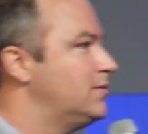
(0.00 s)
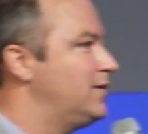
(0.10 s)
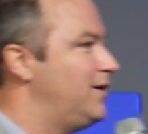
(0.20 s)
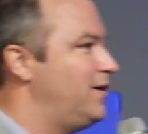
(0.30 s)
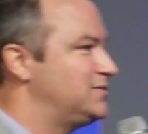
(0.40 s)

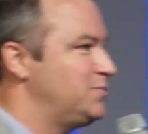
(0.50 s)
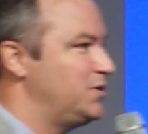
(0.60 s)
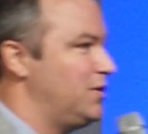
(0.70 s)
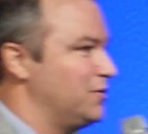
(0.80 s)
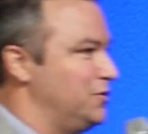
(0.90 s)
Some of
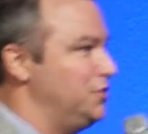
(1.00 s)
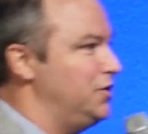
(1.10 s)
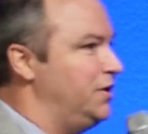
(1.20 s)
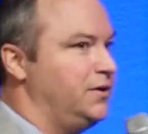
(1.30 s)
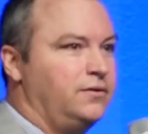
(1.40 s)
y'all
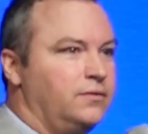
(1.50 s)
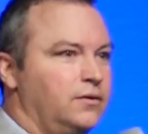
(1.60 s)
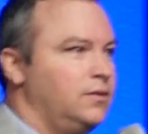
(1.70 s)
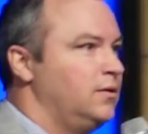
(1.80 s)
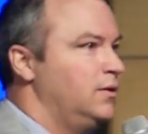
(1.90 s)
good.
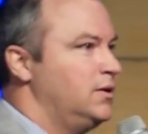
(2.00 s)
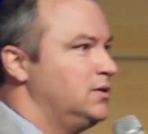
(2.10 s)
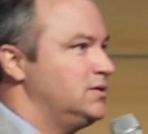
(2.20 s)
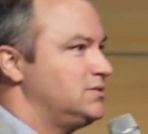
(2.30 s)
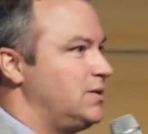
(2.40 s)

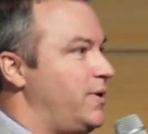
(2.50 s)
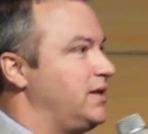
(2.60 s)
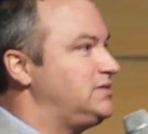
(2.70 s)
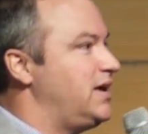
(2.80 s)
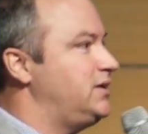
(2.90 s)
Somebody
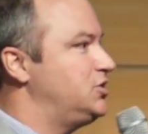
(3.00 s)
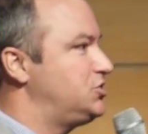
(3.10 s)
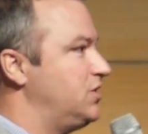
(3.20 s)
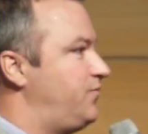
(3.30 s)
say just a